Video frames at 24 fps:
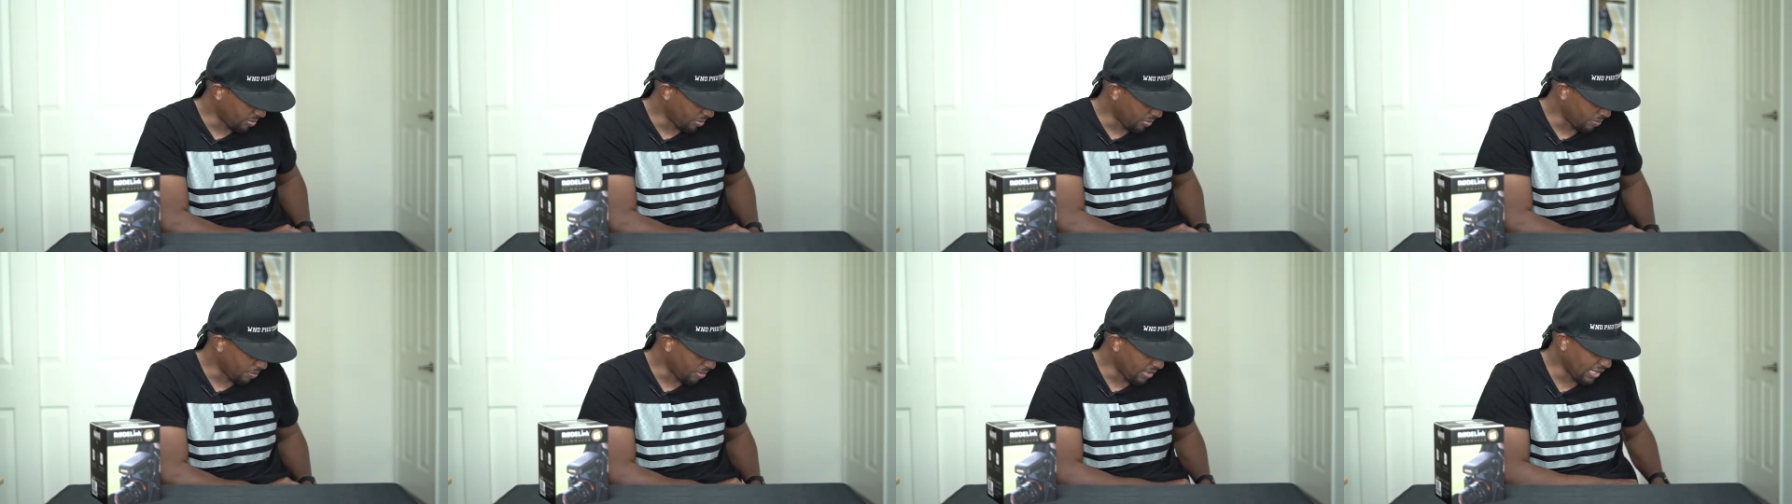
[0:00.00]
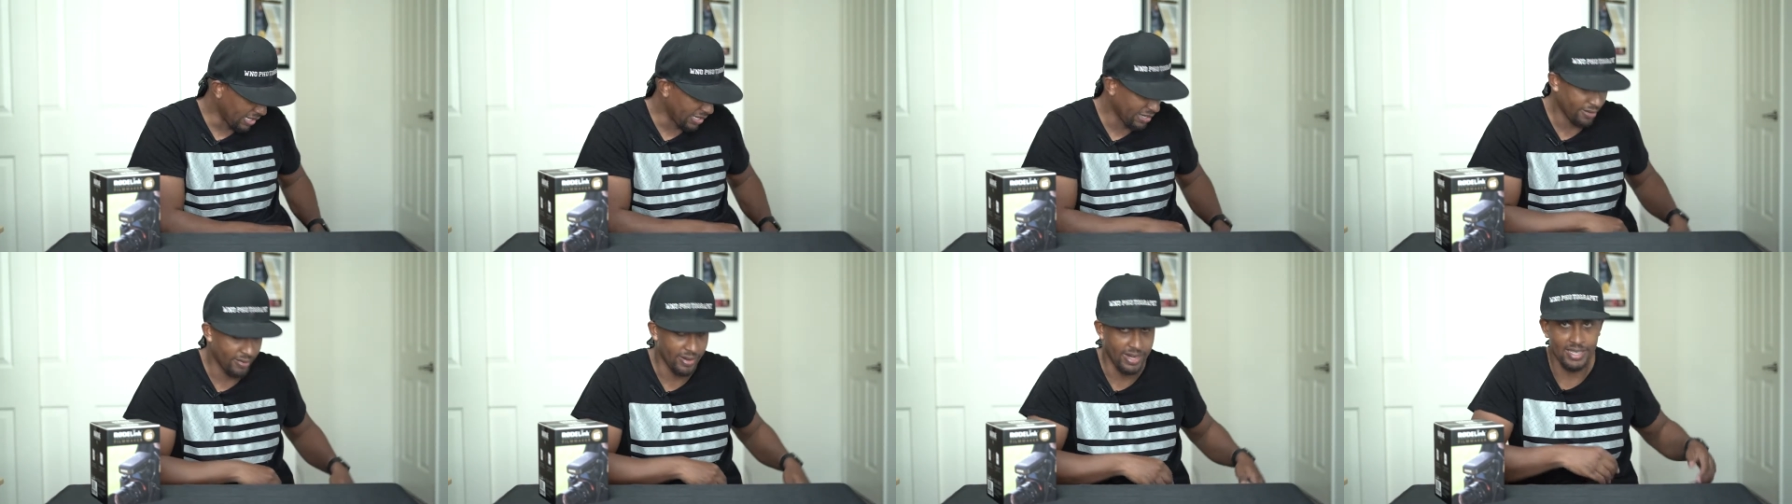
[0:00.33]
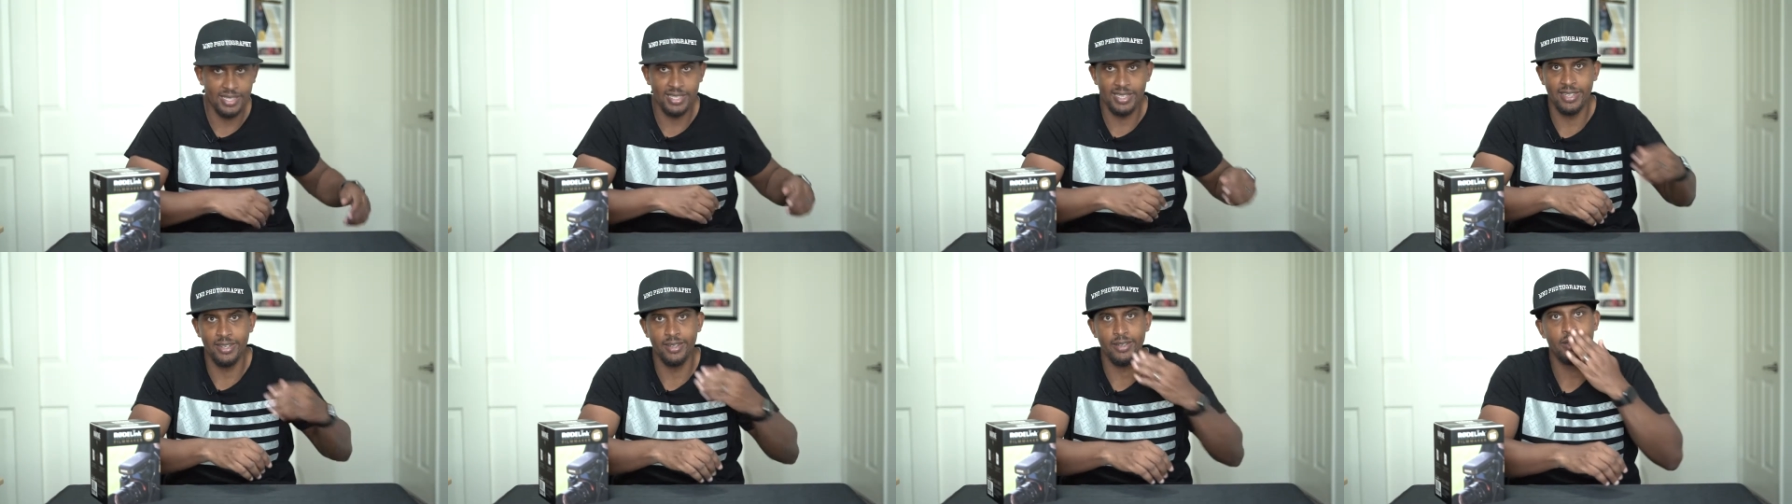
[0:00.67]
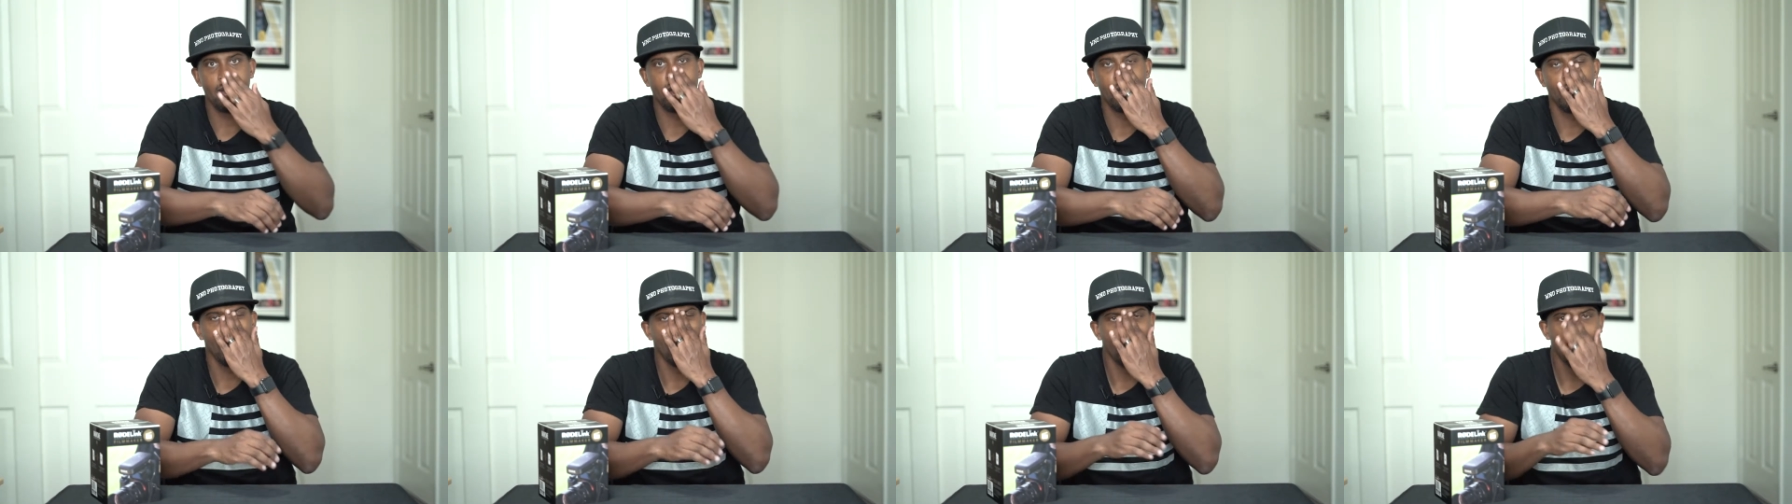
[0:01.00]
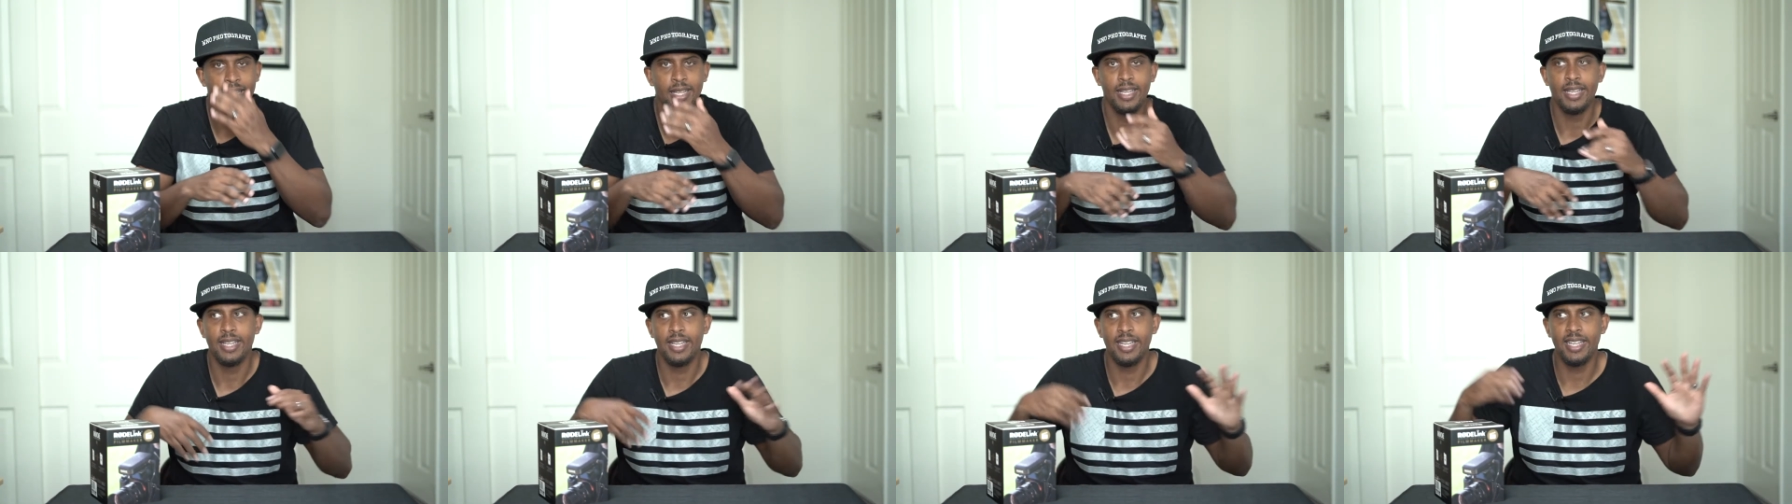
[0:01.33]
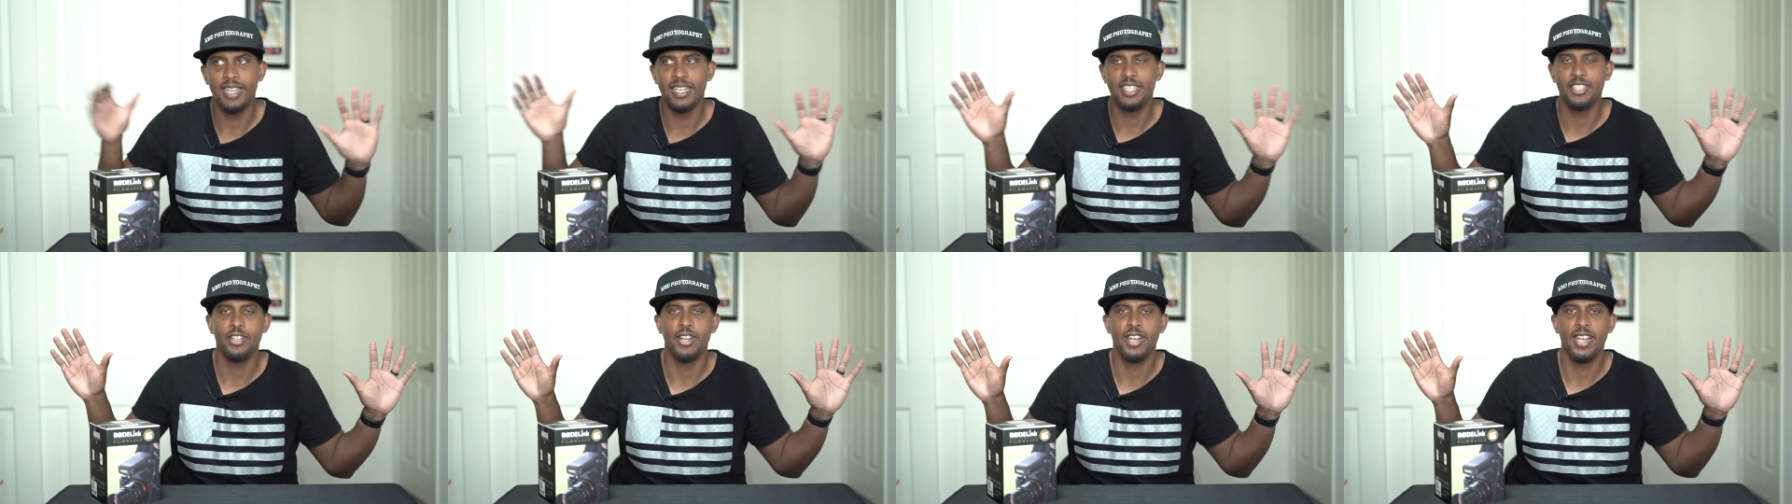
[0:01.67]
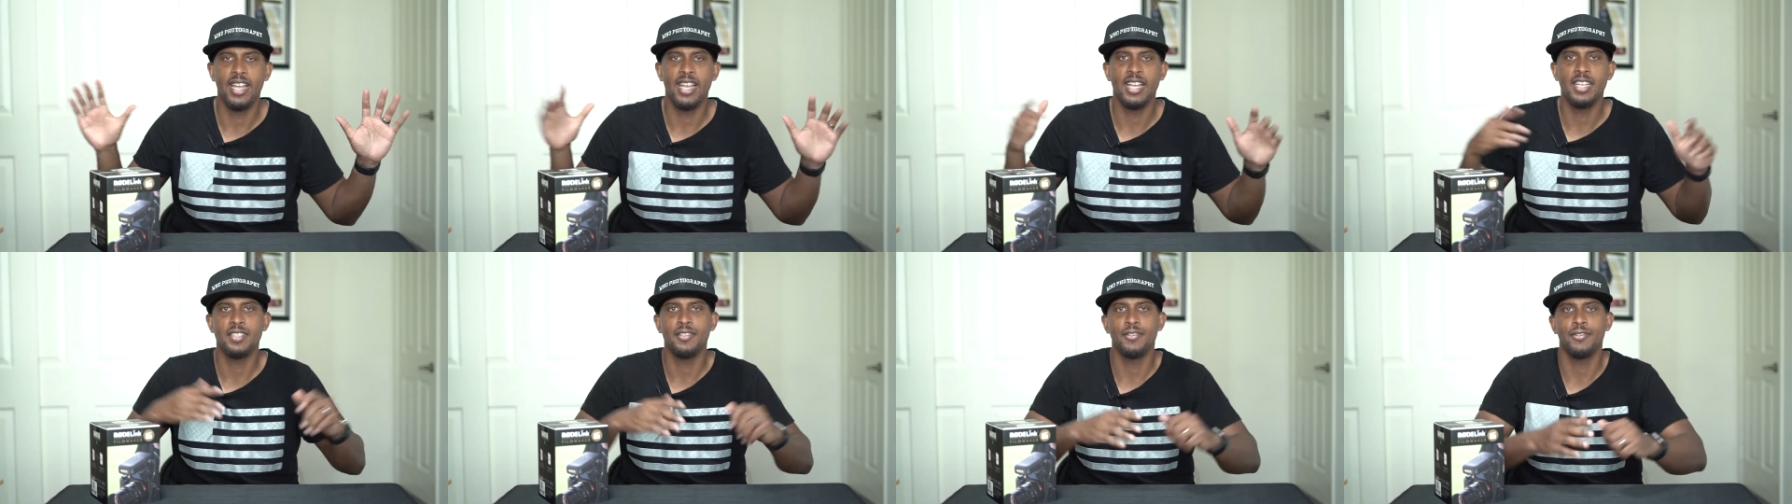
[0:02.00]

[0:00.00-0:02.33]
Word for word: it on my pocket right now and your hands